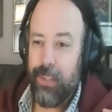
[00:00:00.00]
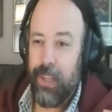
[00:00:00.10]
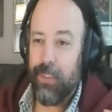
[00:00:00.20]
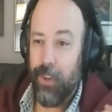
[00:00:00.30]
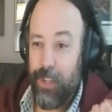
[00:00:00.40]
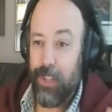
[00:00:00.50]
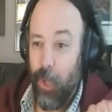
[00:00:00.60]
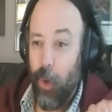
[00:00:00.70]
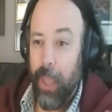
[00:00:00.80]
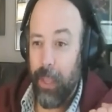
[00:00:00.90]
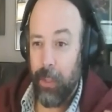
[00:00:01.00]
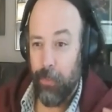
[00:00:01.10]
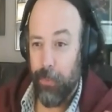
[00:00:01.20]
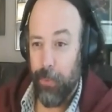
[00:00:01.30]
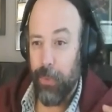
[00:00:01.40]
that there is low-hanging
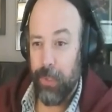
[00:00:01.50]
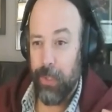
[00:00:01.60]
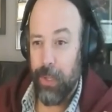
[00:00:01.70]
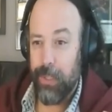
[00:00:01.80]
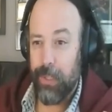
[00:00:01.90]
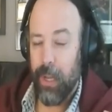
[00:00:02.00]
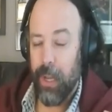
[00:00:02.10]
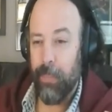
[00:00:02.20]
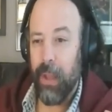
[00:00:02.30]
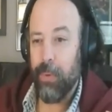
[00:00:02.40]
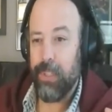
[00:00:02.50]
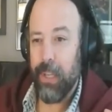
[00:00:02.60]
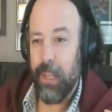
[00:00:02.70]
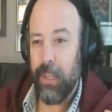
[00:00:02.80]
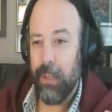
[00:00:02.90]
fruit in this. I would
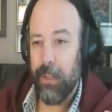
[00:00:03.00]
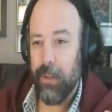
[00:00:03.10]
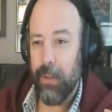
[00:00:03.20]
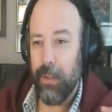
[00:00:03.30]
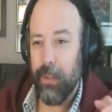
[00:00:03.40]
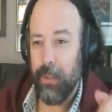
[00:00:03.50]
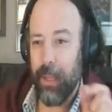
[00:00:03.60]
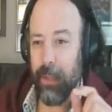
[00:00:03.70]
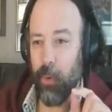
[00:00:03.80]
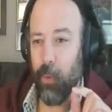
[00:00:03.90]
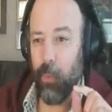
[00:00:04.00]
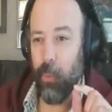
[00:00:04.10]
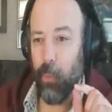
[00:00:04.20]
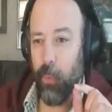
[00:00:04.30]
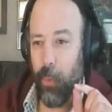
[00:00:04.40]
say, like,
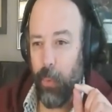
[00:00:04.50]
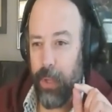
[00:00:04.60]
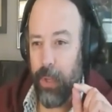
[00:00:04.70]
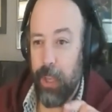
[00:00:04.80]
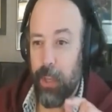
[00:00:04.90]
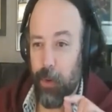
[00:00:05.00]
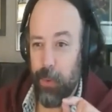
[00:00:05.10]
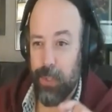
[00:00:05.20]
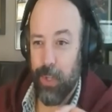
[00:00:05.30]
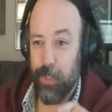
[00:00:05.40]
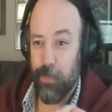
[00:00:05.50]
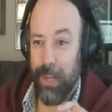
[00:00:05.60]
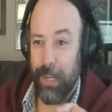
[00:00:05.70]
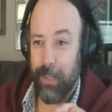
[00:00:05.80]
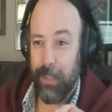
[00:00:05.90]
when you get your results
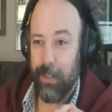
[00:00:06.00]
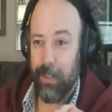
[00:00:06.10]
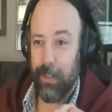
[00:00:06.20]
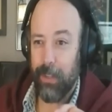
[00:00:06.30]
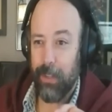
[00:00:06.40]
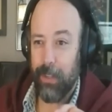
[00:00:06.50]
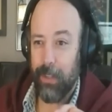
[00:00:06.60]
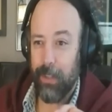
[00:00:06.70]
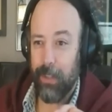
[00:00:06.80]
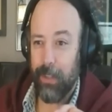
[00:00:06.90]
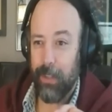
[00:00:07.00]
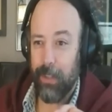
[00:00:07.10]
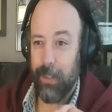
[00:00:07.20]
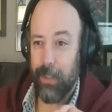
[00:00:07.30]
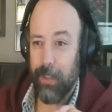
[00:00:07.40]
back,
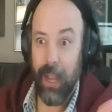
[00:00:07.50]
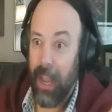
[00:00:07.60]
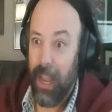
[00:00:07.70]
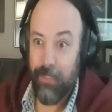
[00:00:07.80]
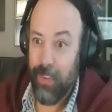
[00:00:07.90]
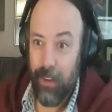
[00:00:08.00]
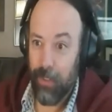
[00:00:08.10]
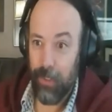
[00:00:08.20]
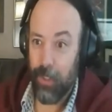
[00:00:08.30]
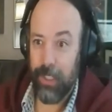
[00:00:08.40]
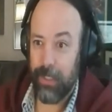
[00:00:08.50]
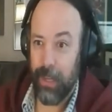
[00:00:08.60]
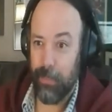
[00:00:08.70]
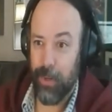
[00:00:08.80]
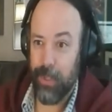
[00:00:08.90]
you're like, I've never looked at
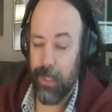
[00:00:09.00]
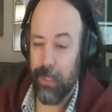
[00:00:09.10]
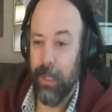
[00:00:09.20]
that person.